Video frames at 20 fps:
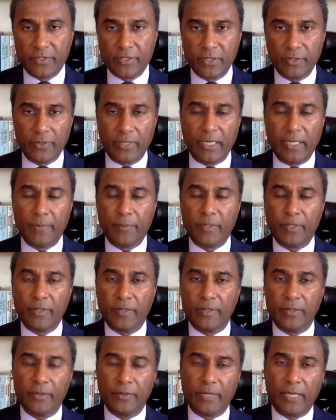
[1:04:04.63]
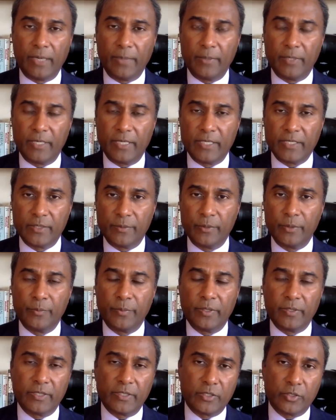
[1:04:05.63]
You hybridize them, you
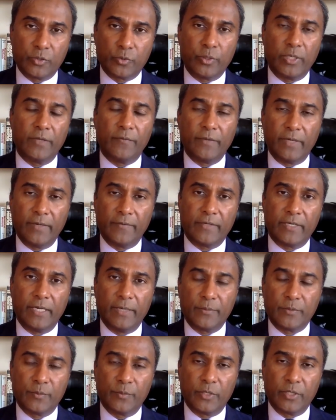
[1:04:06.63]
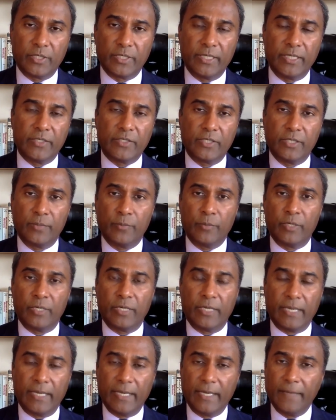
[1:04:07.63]
build it to 25 times more THC than what it
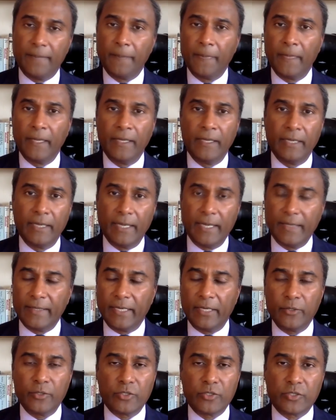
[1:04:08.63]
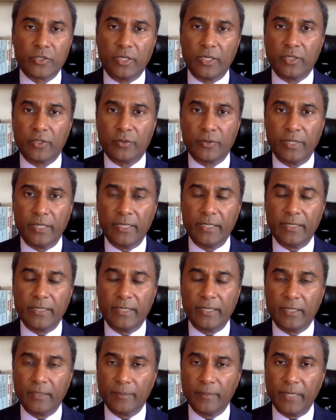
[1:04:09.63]
had. And now you start creating
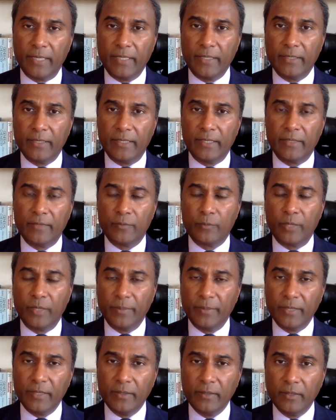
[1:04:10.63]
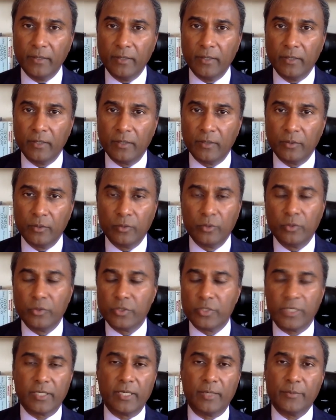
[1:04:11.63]
young men and women who lose
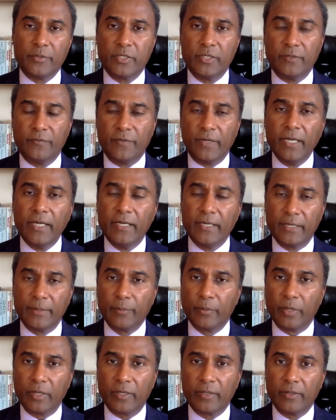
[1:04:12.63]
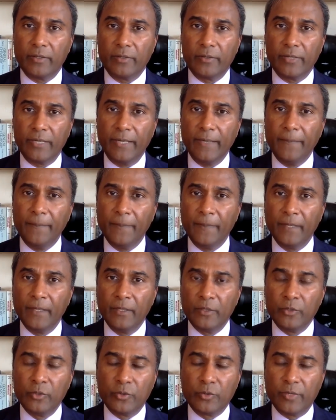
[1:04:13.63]
their gumption to fight anymore. Okay.
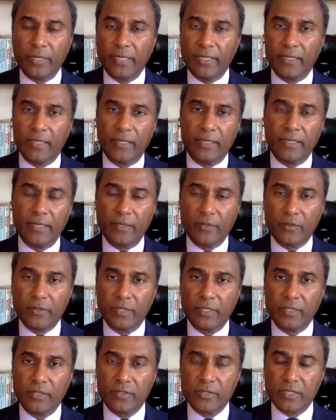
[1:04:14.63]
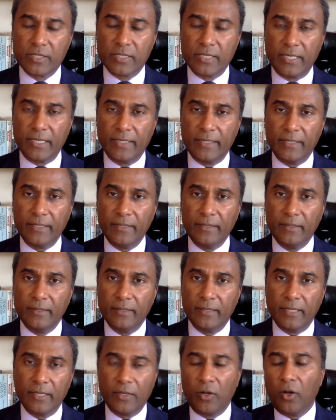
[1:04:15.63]
You create an unhealthy society
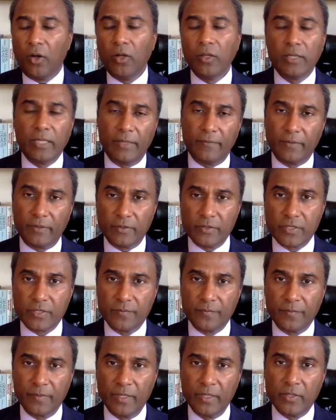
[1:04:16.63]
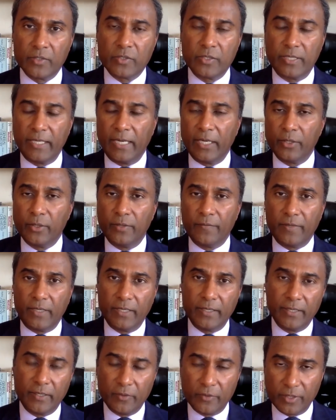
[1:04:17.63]
in all levels. So now you have
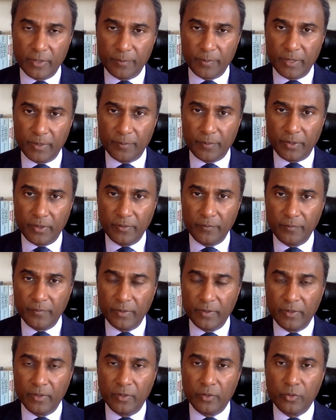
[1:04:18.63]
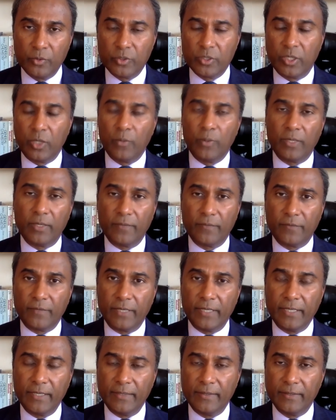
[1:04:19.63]
unhealthy people who don't want to
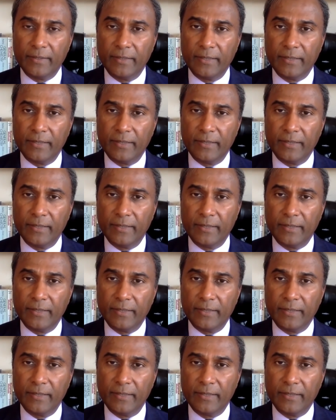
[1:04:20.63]
fight.